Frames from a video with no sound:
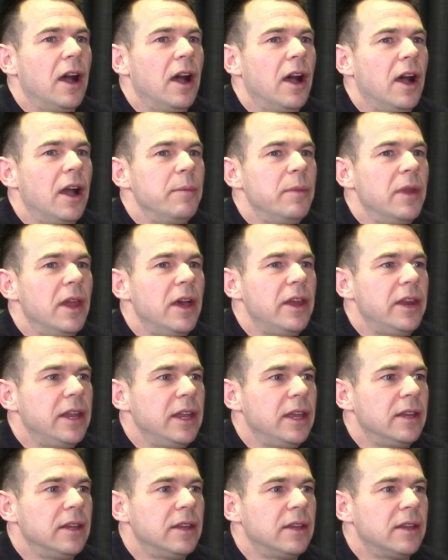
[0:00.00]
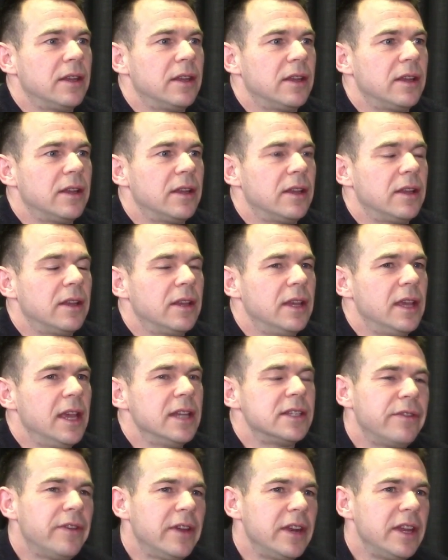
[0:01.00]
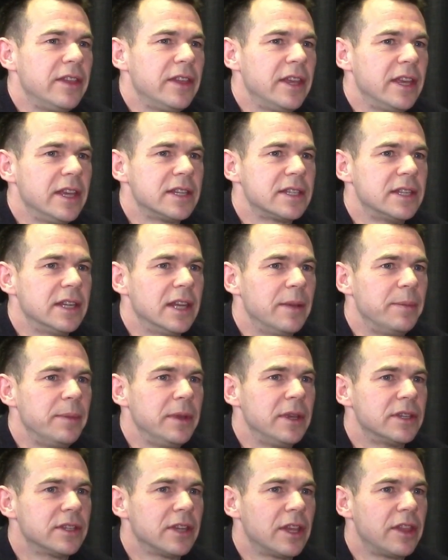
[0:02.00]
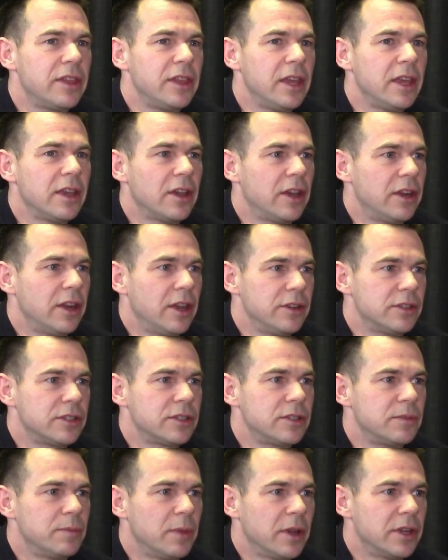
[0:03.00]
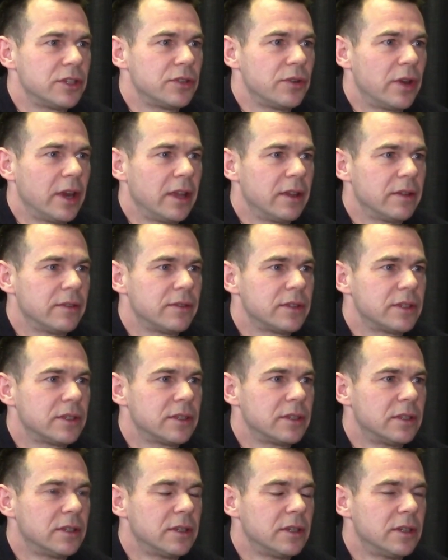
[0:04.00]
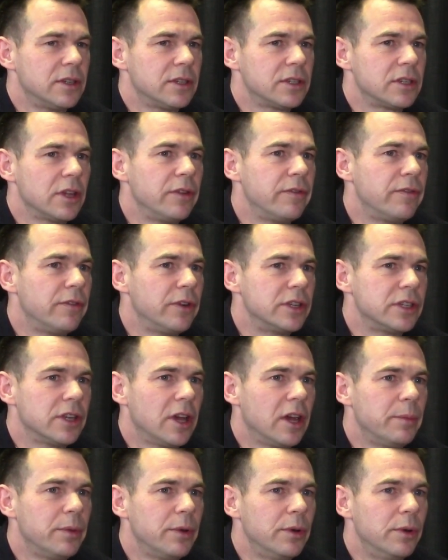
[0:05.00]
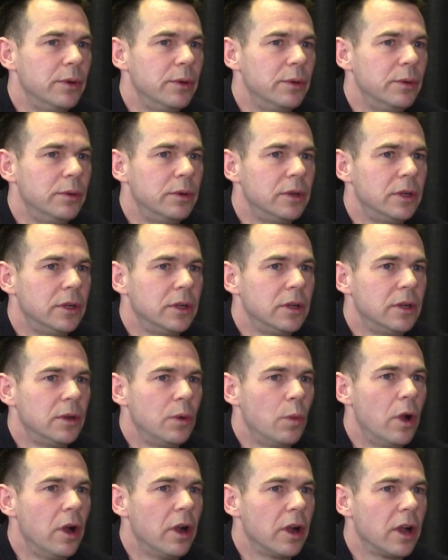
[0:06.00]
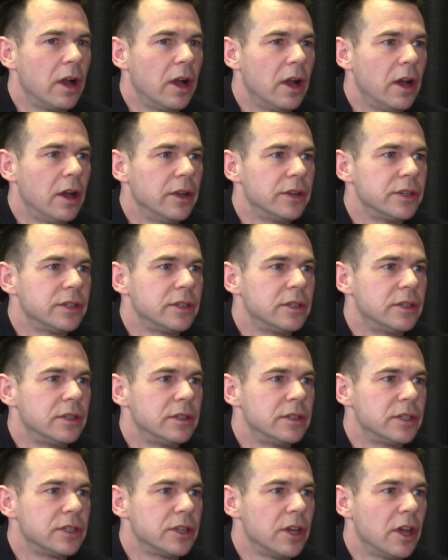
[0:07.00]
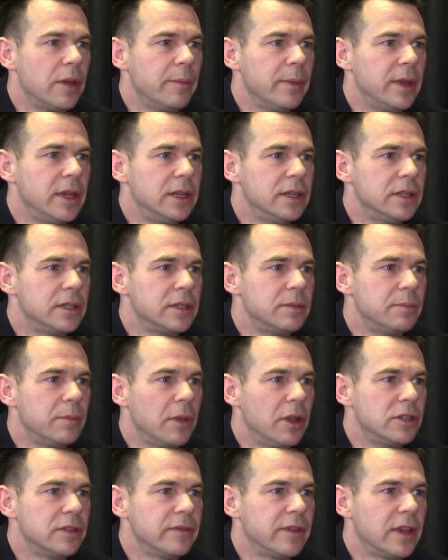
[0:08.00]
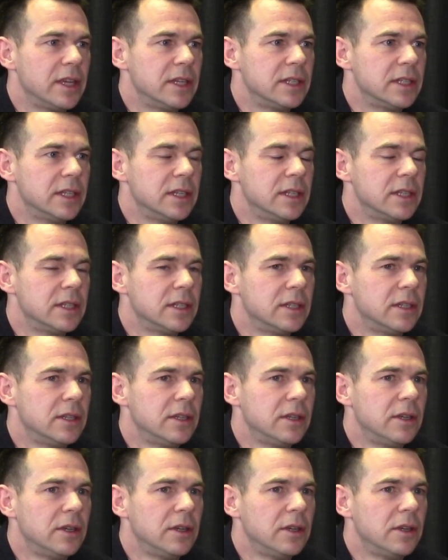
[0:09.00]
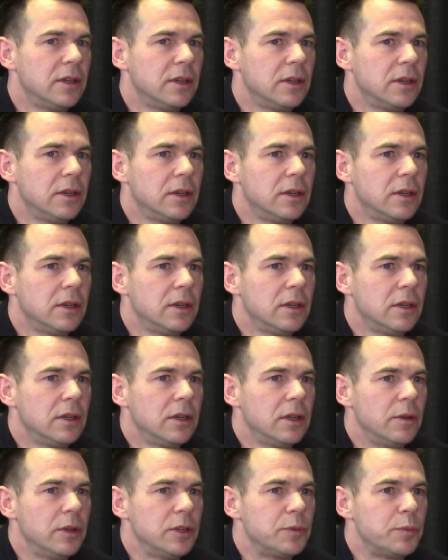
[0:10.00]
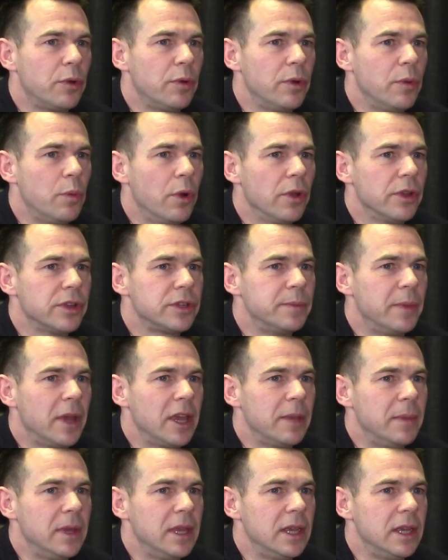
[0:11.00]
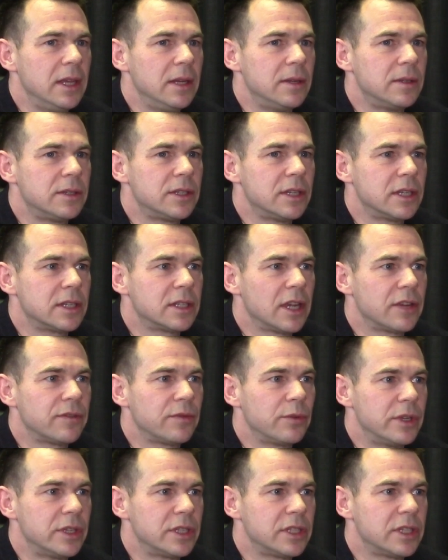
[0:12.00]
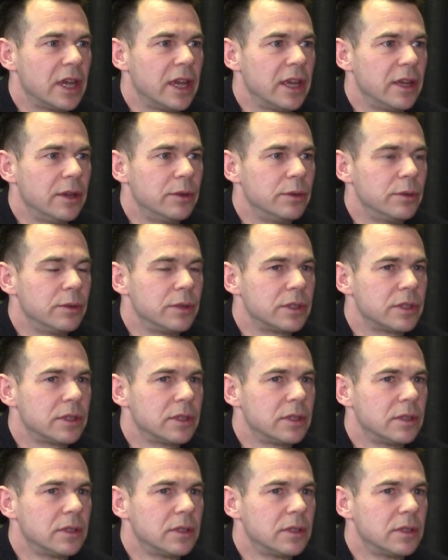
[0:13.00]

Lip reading: I'm learning. It's a funny thing, isn't it? Because I think I know my strengths. So, for example, work hard, determined, motivated. It's probably what's made me successful in sales.